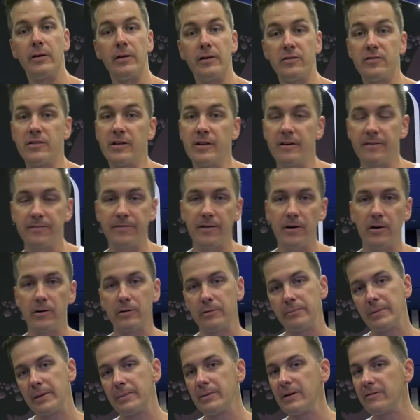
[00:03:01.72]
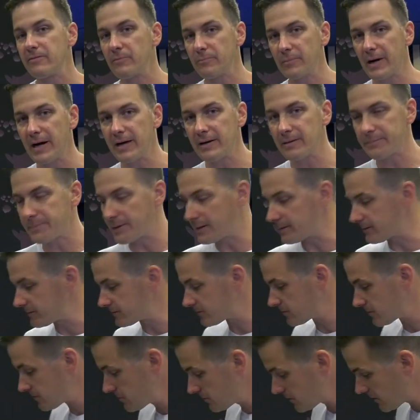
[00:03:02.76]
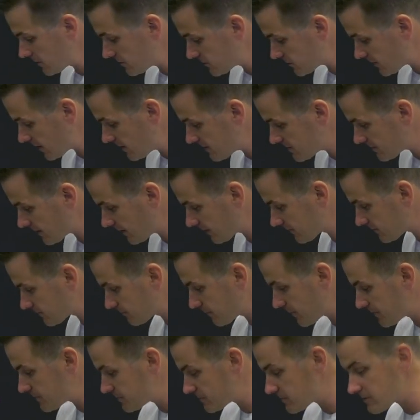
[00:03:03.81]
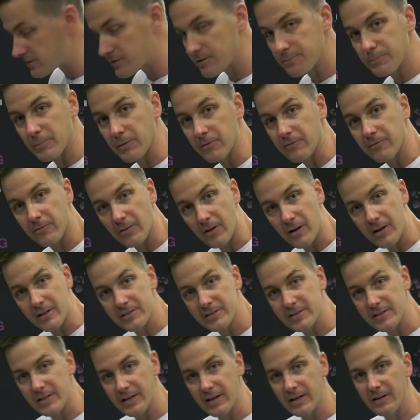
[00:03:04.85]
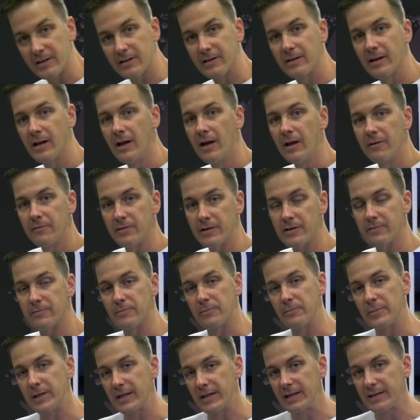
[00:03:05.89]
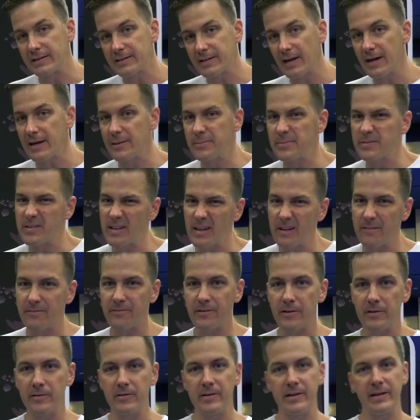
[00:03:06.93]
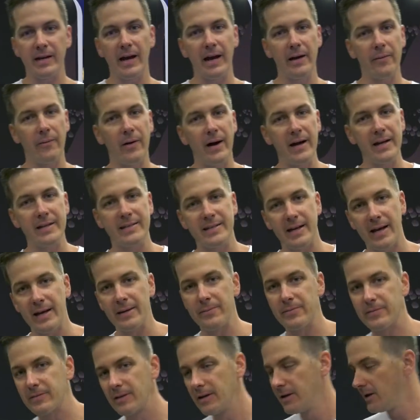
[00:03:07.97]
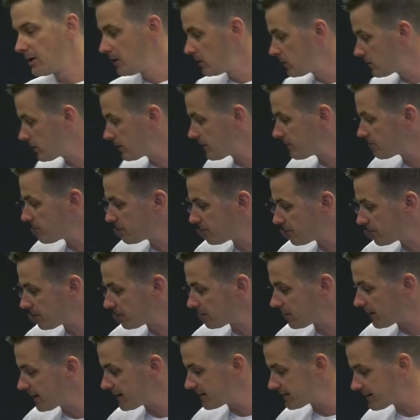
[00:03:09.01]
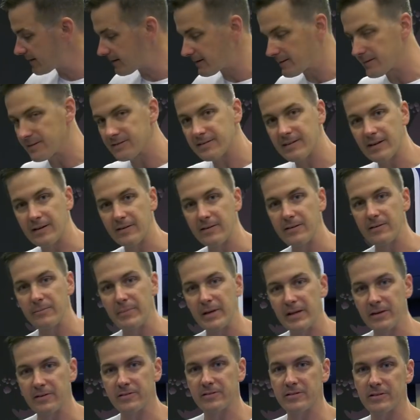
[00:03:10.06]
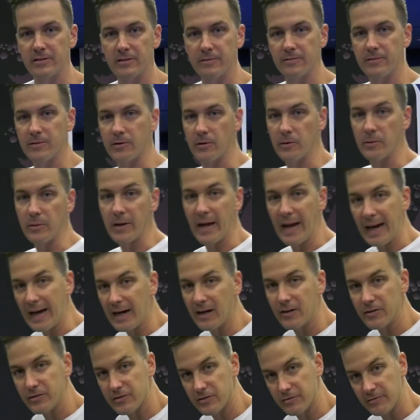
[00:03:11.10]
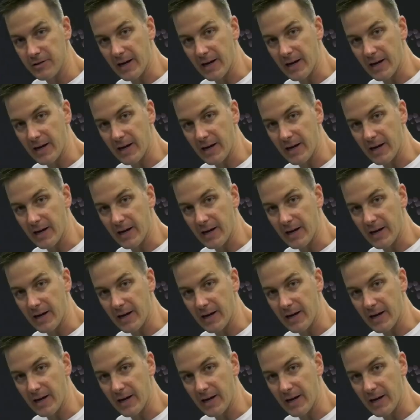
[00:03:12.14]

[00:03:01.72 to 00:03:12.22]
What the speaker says: the GFO, or maybe even biopellets. You can change out sponges, put floss in here for different media types, and for your DIY types, you could even put a light down in the center to make yourself your own algae